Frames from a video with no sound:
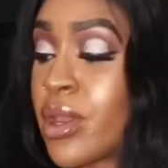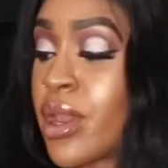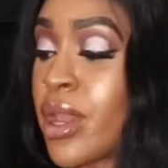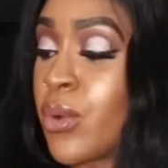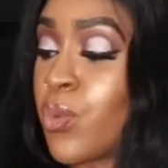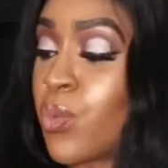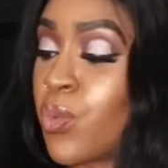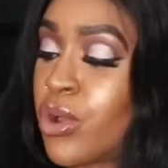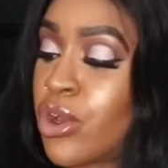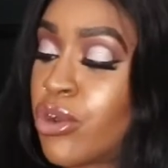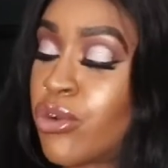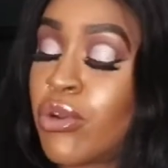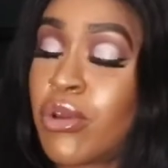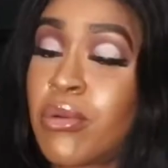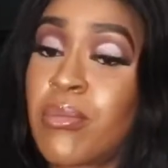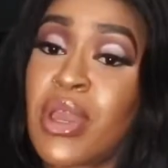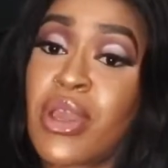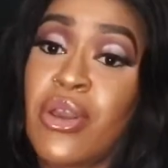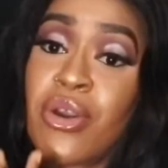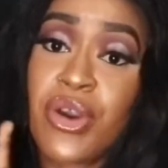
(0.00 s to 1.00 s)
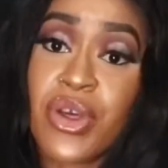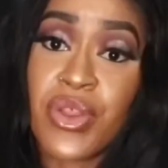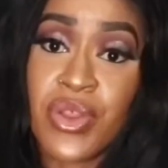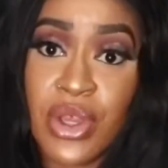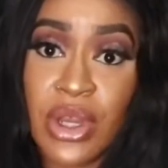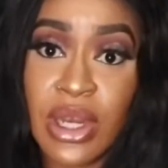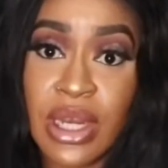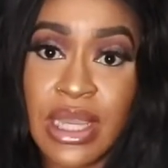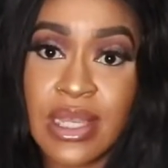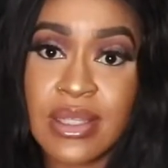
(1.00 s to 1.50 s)
and one on my
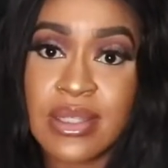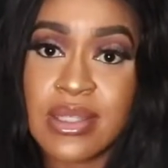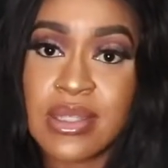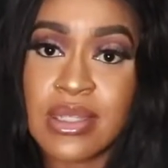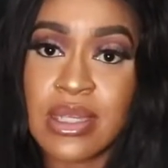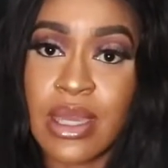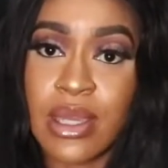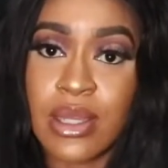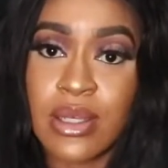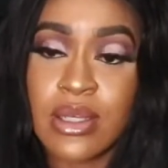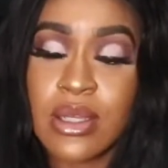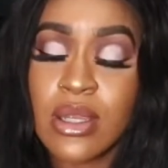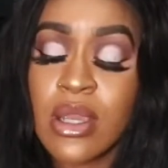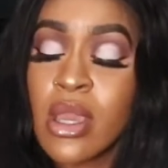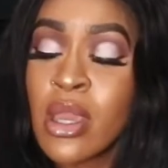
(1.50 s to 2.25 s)
other nightstand.